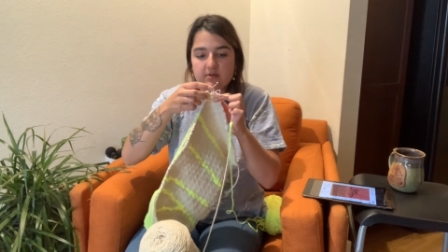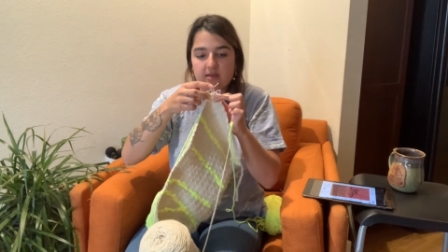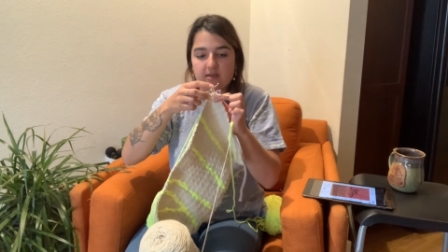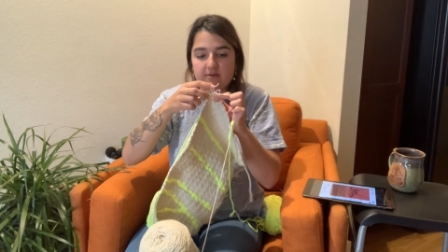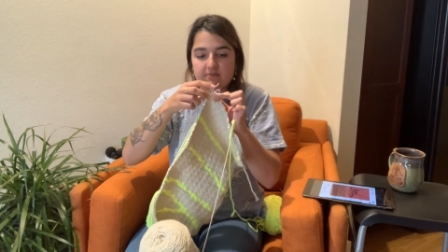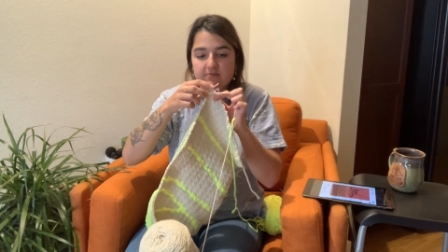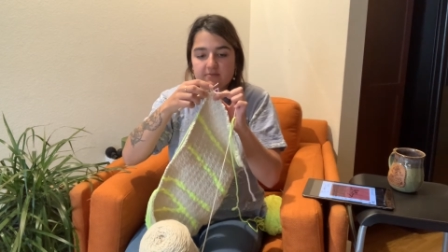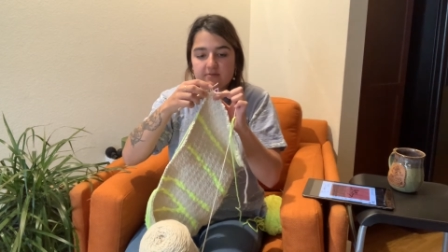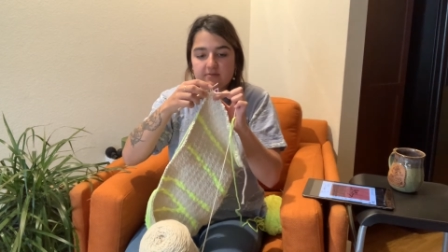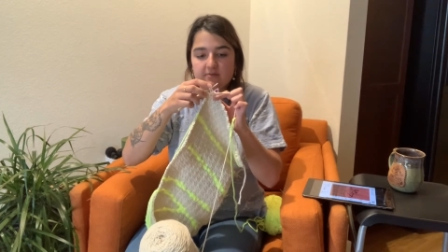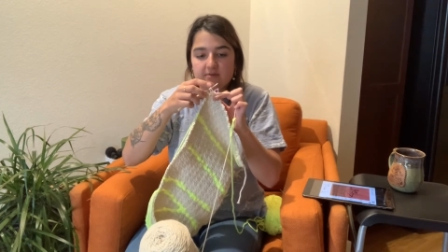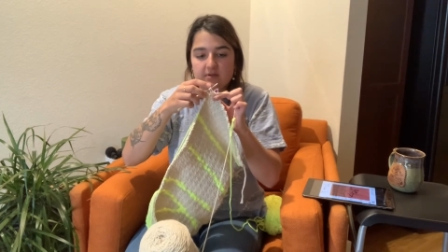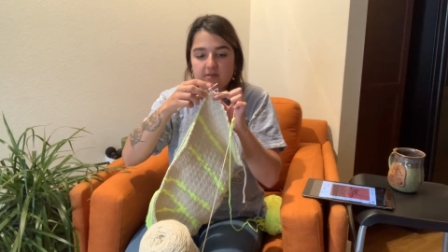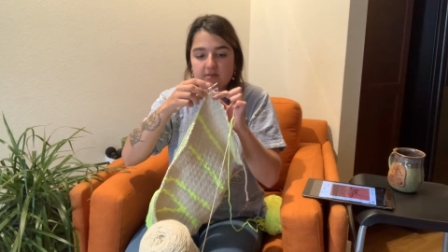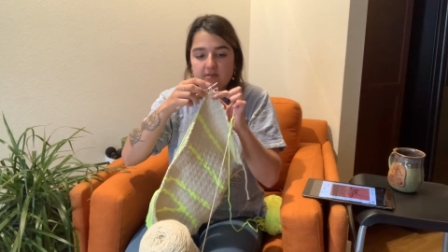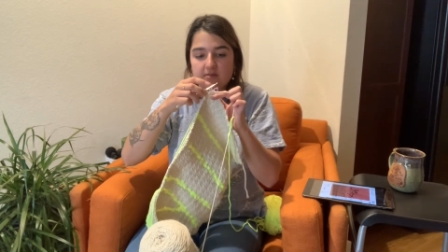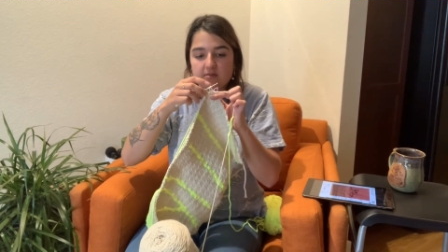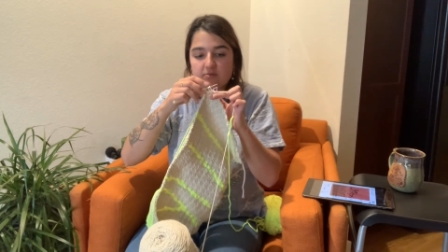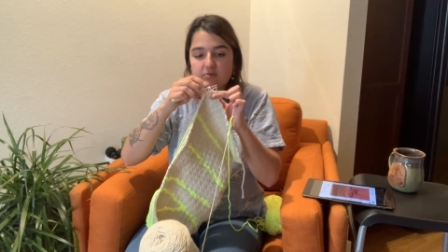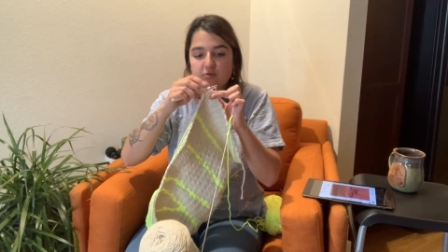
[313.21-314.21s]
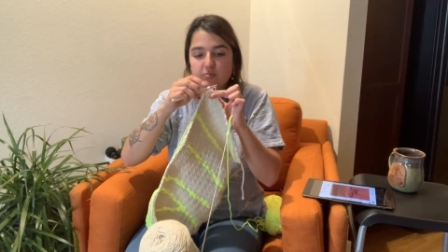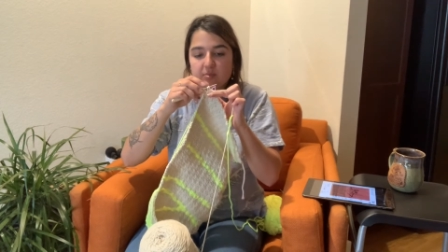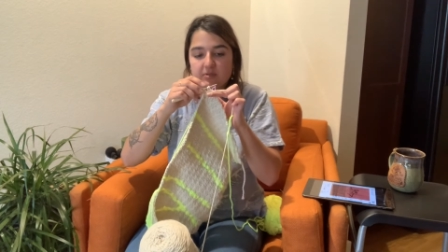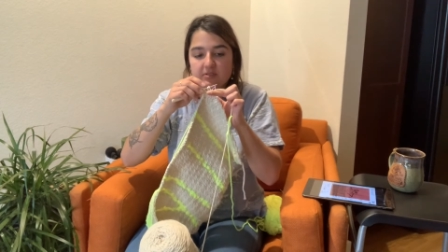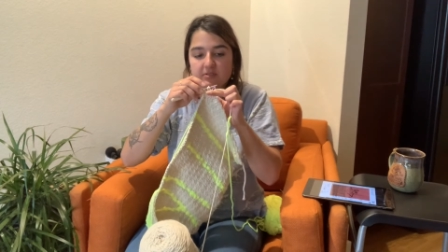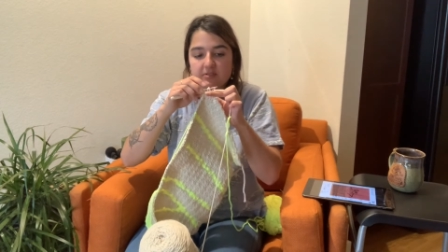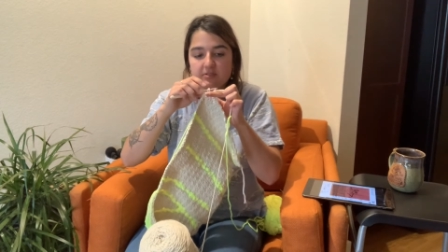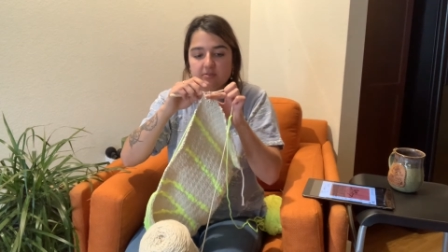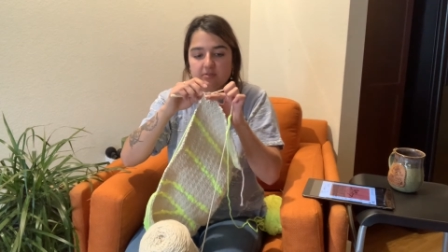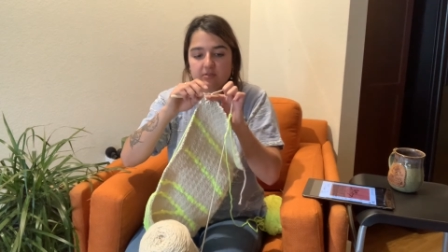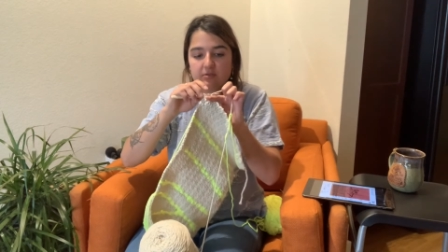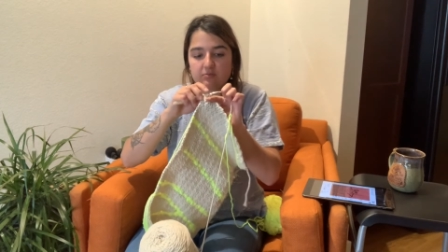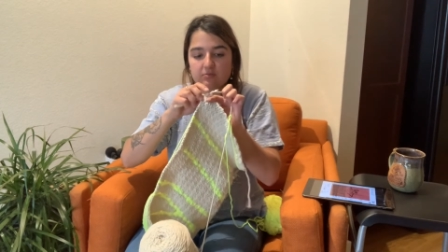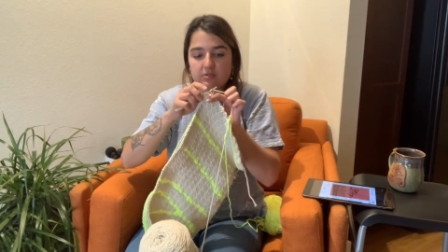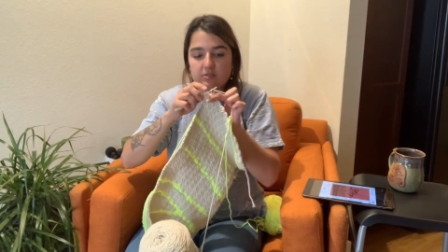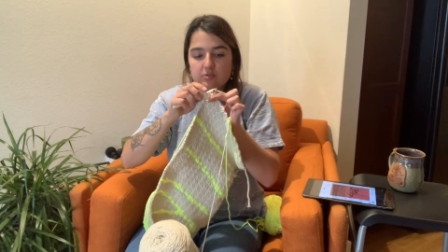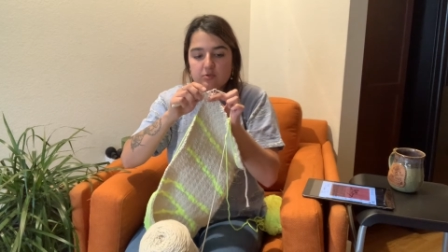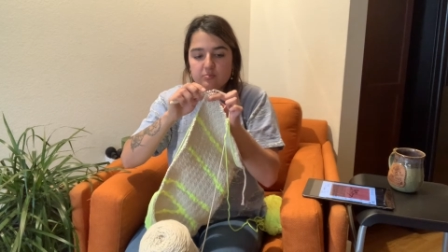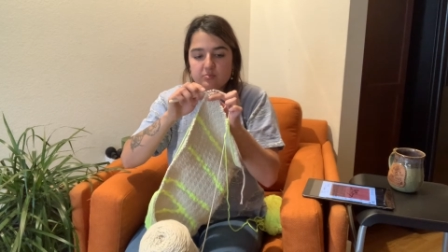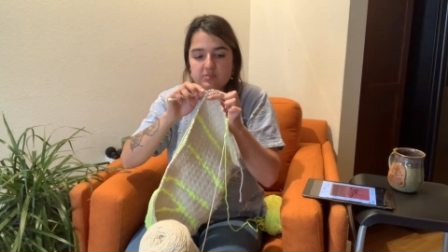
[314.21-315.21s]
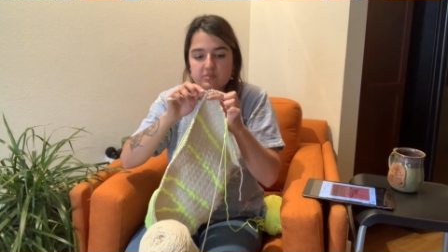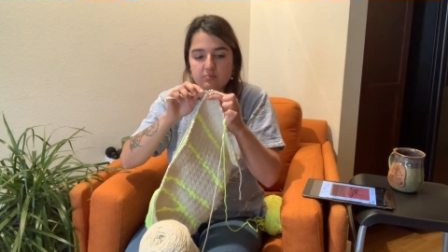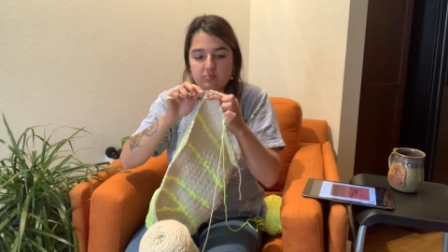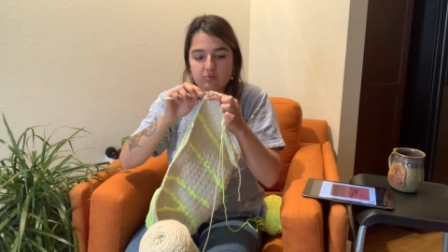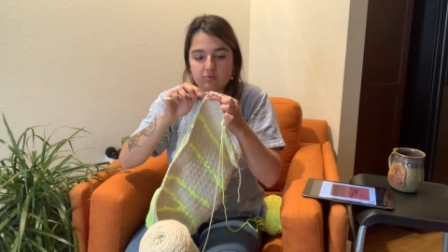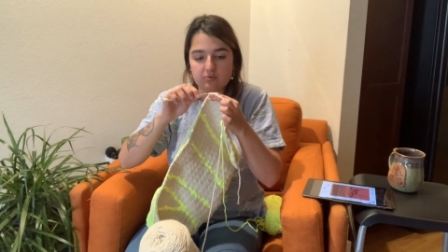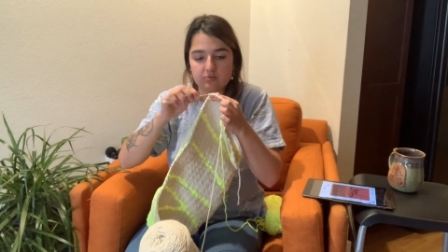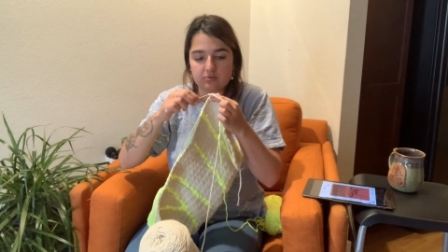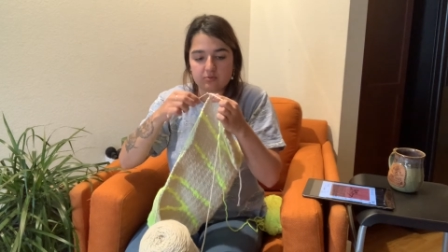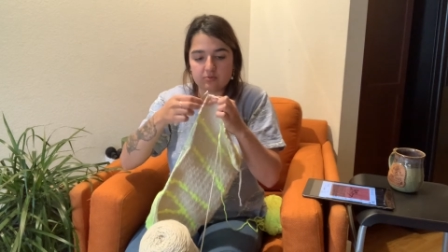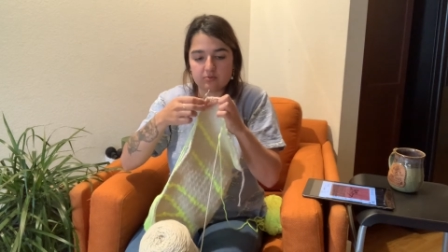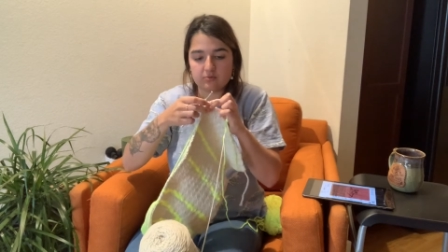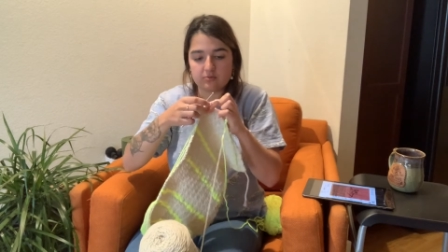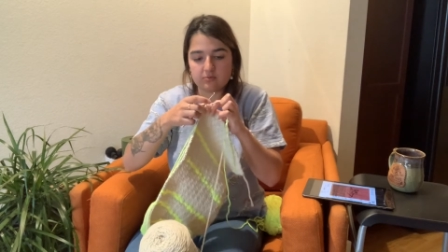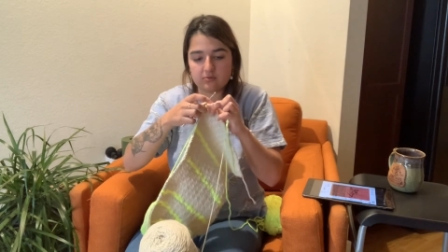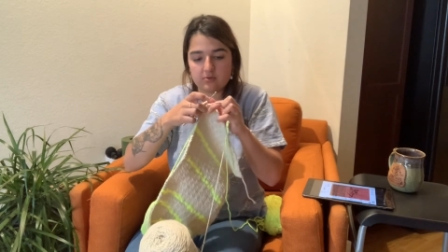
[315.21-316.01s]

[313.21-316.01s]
Have another loop on our hook, 3 loops, pull through